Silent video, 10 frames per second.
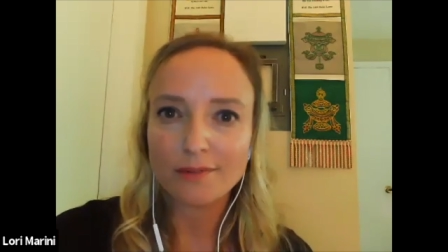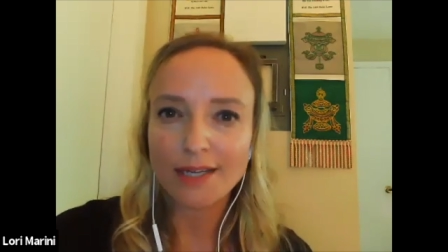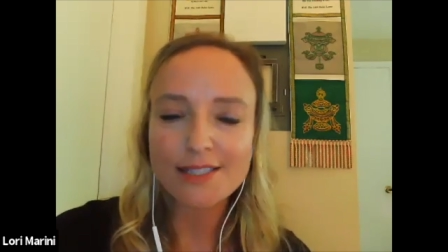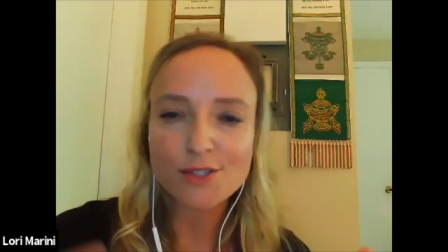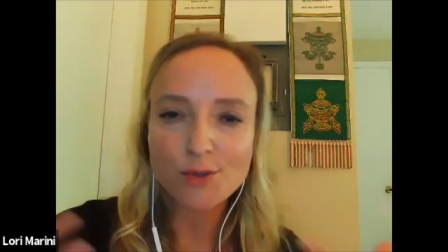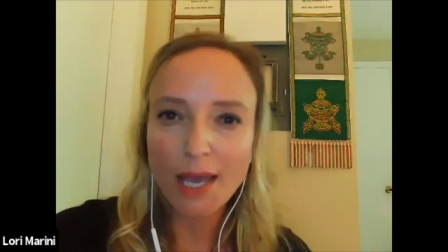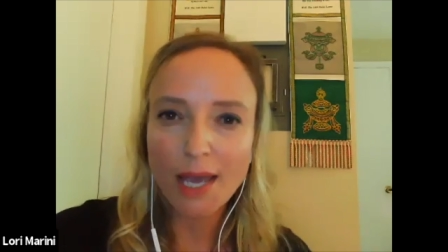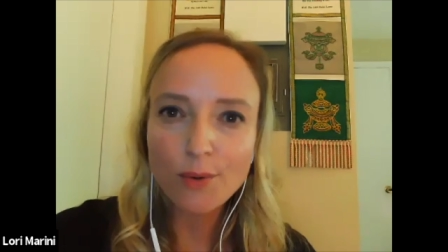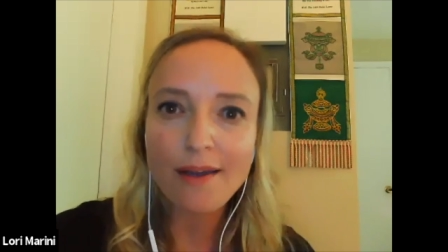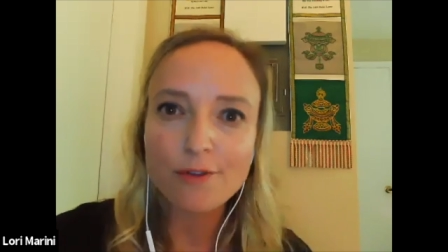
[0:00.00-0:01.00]
Like, it's okay
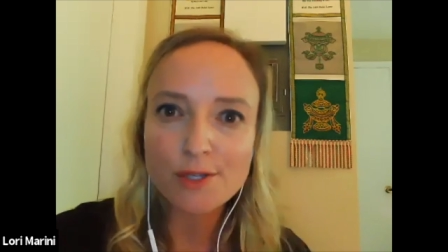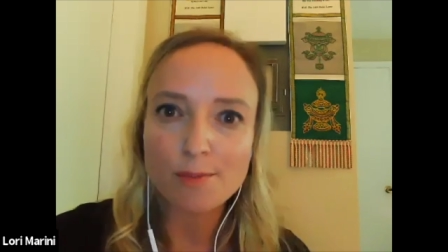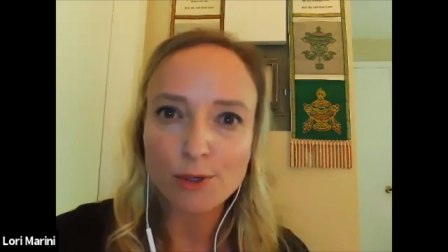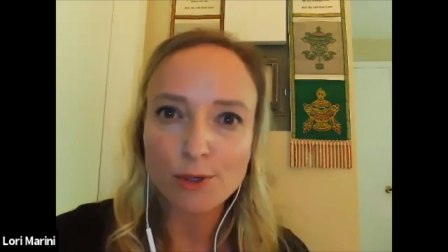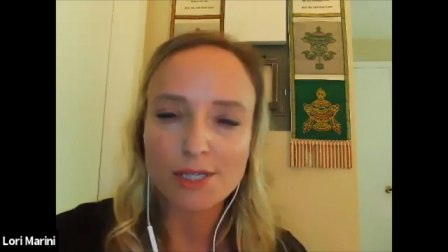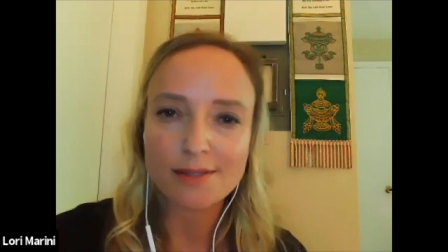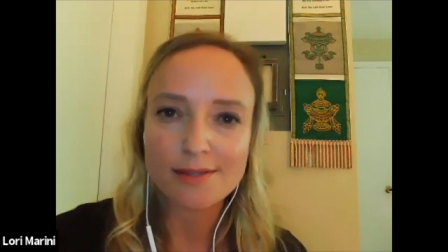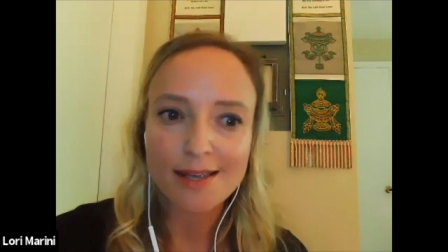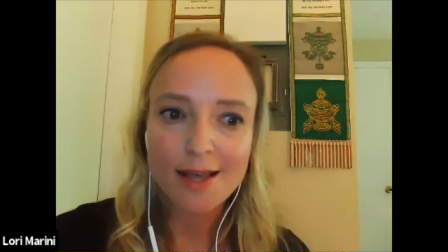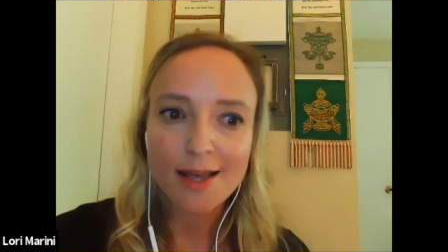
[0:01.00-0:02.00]
to have those
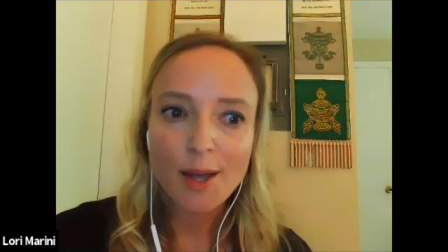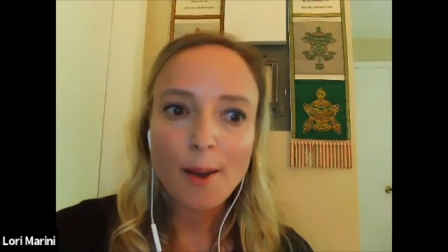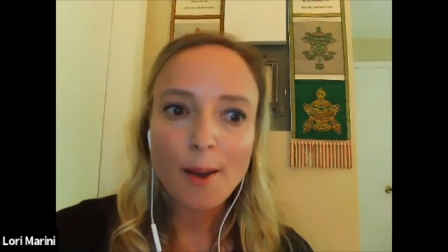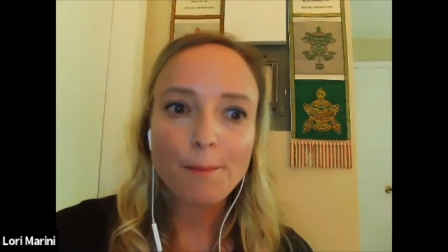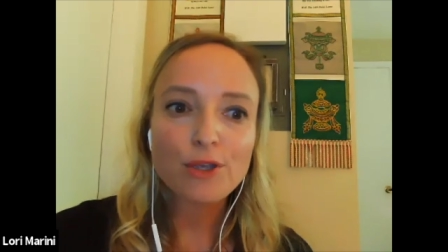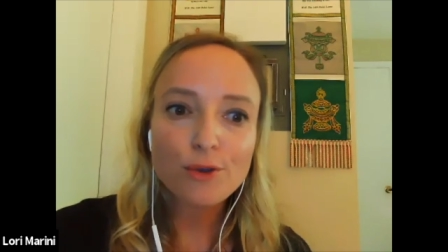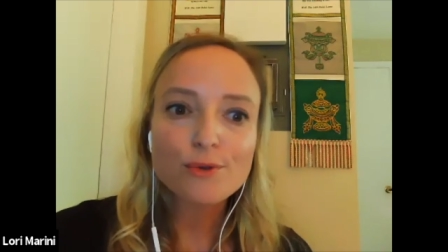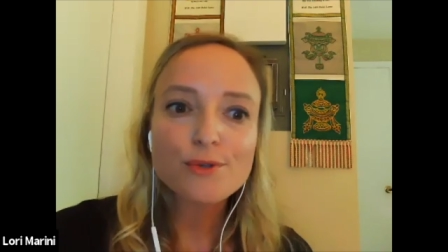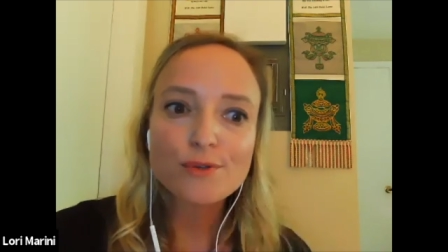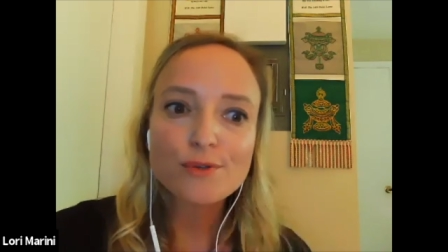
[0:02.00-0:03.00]
emotions, but
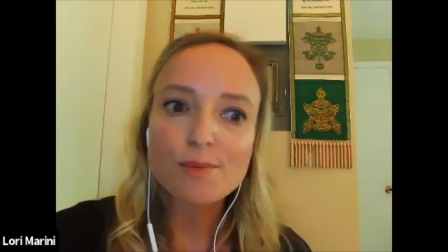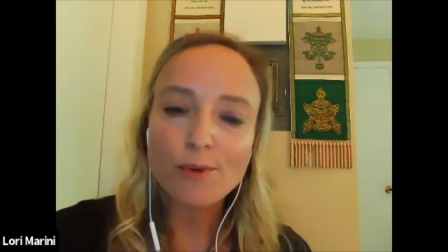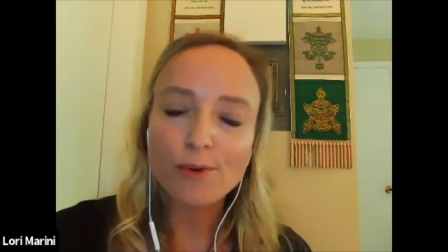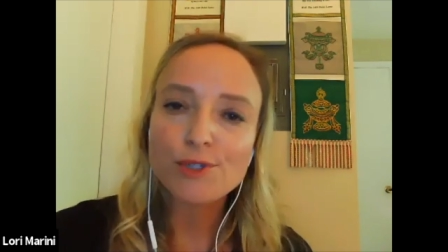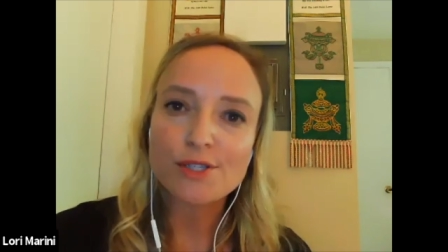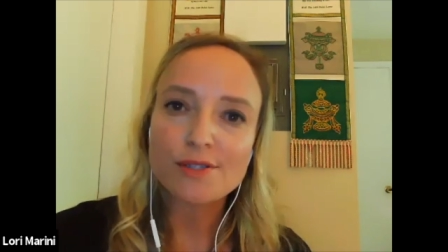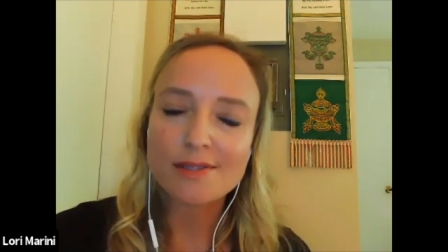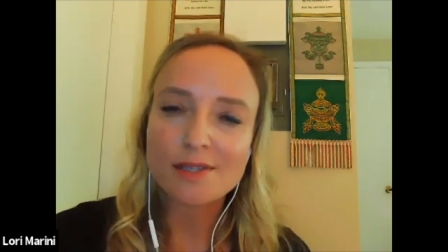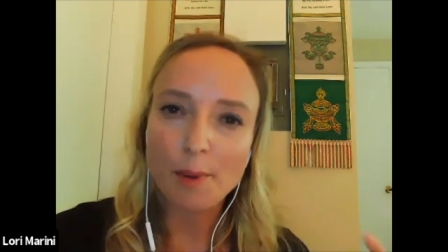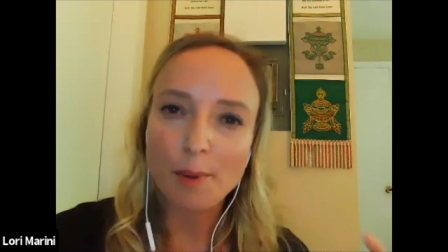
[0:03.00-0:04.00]
use those
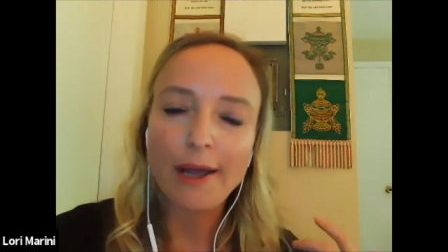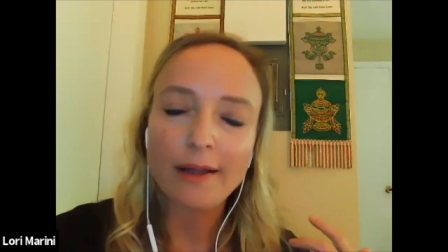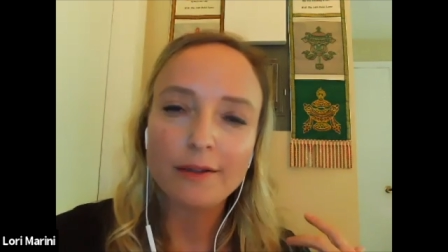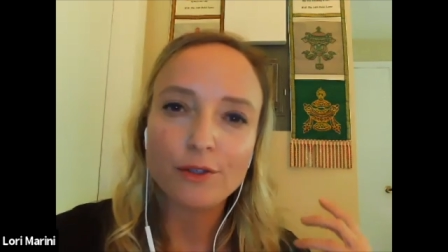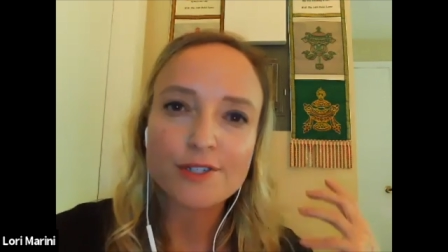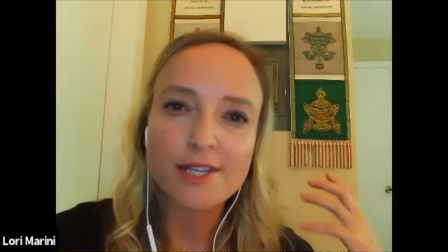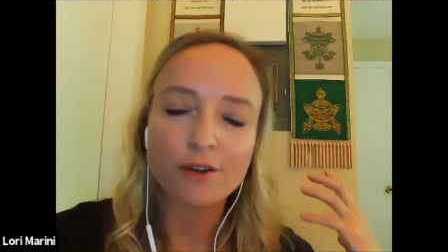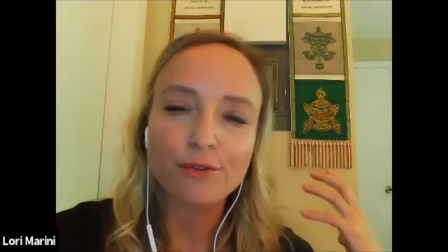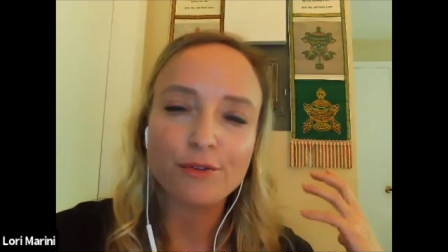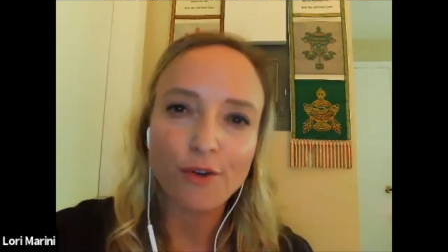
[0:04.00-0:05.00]
emotions to propel
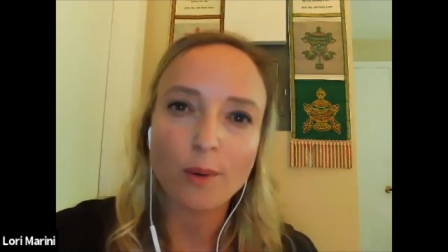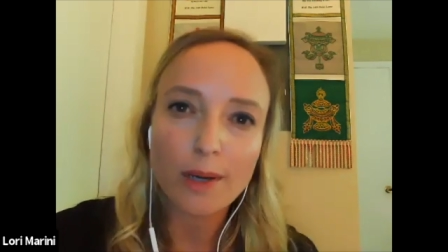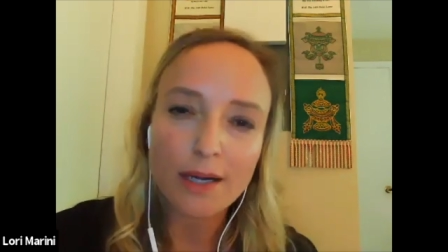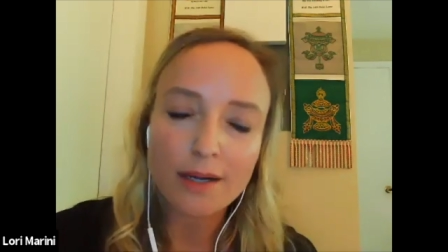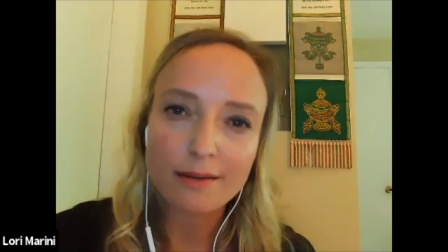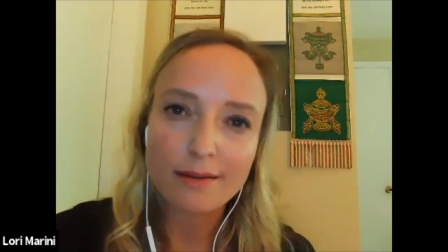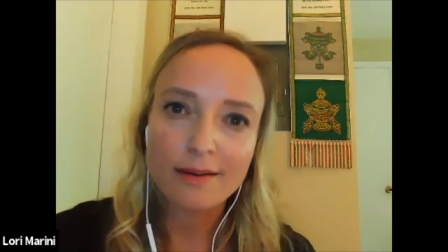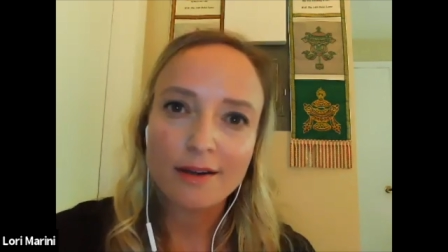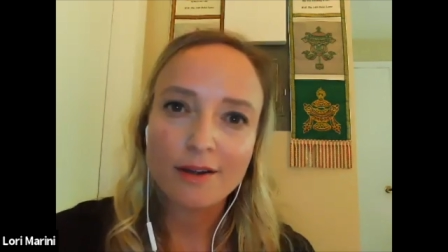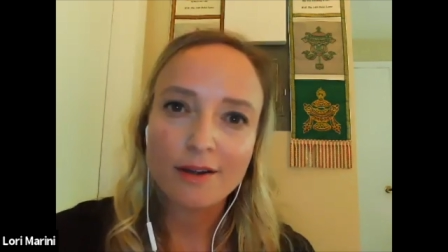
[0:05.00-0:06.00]
yourself forward,
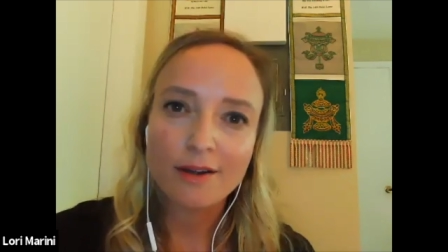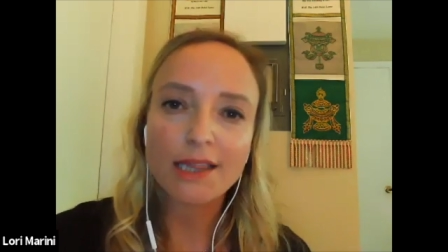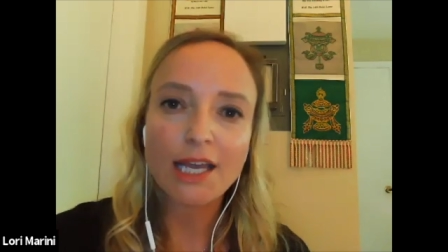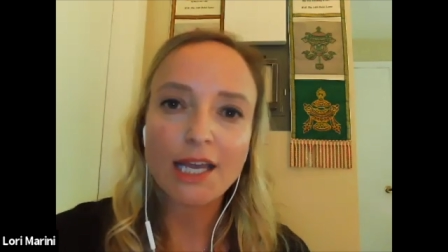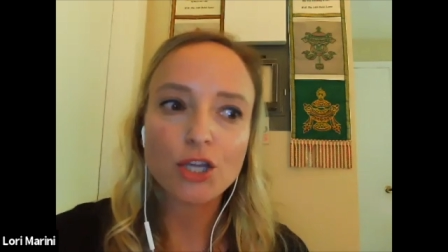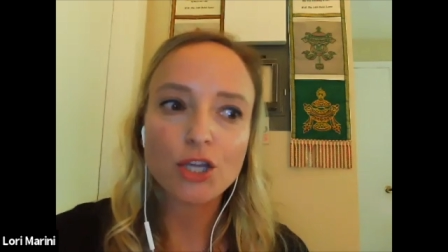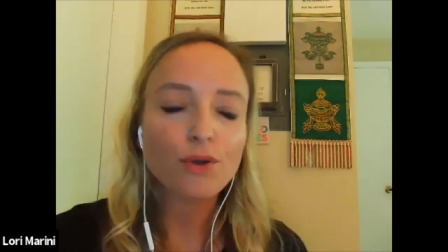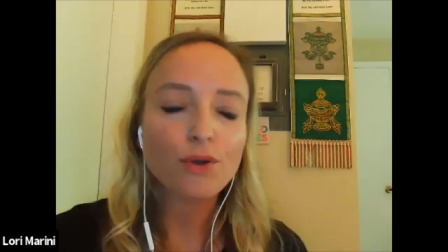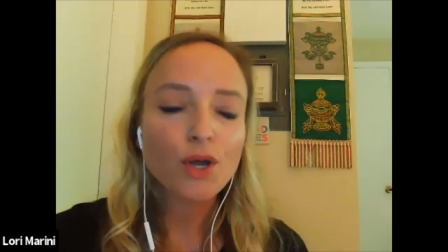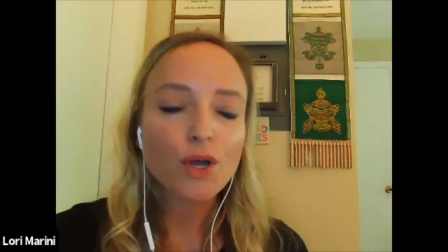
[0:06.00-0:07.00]
right? Like
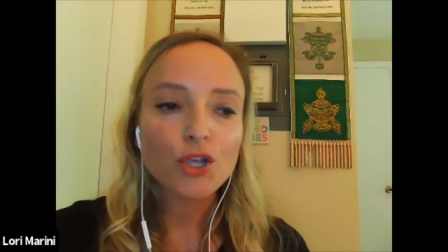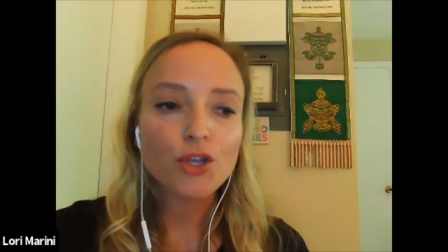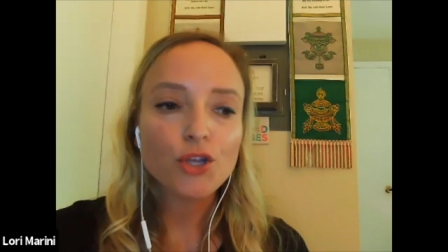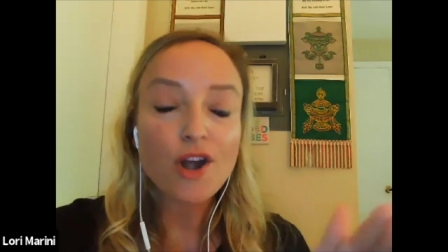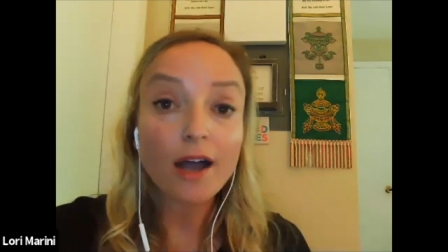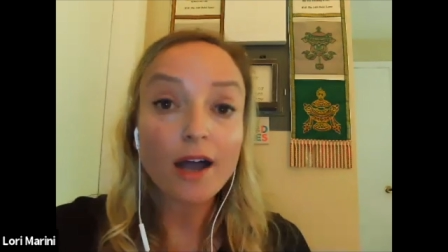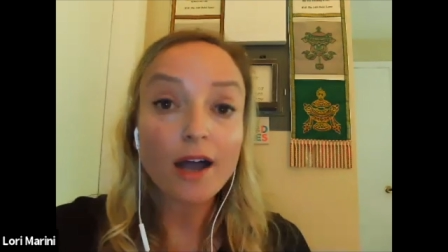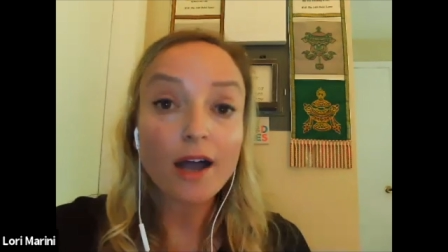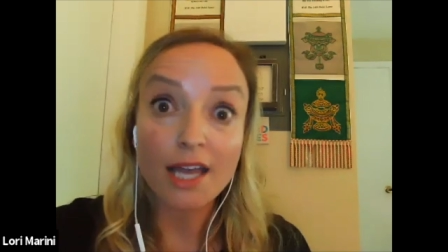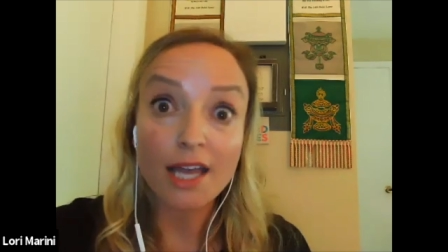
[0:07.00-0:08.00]
you're not
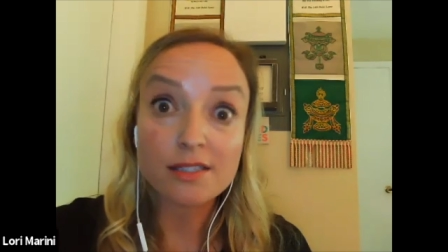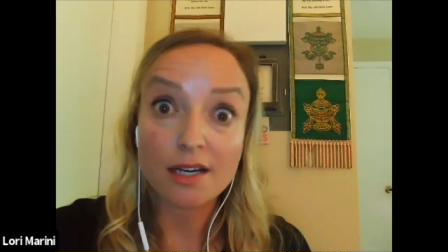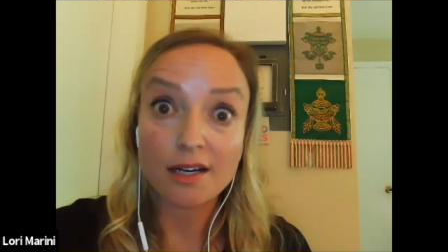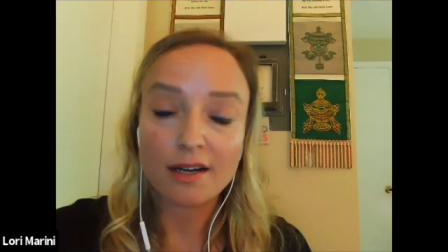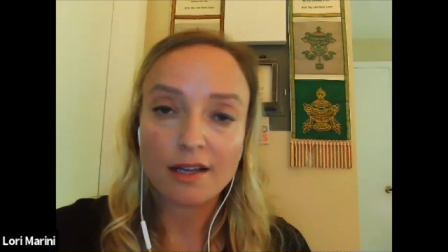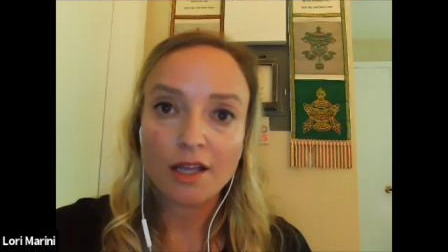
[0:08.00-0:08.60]
your cancer.